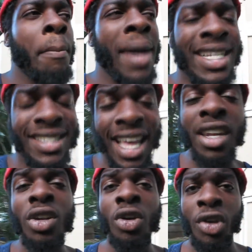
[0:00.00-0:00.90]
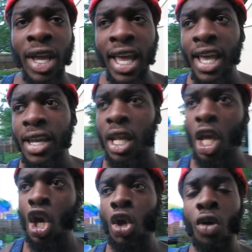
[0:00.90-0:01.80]
By standing on your head,
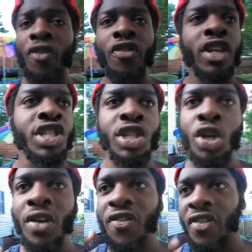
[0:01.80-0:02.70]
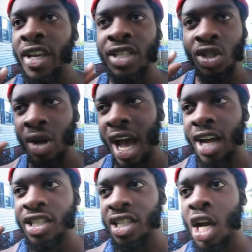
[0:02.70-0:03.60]
you're flushing your face, your
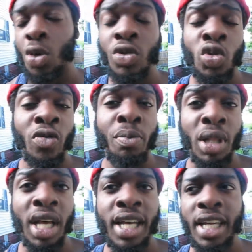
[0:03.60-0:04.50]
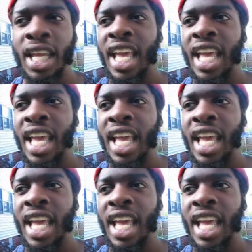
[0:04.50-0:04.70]
higher chakras with blood,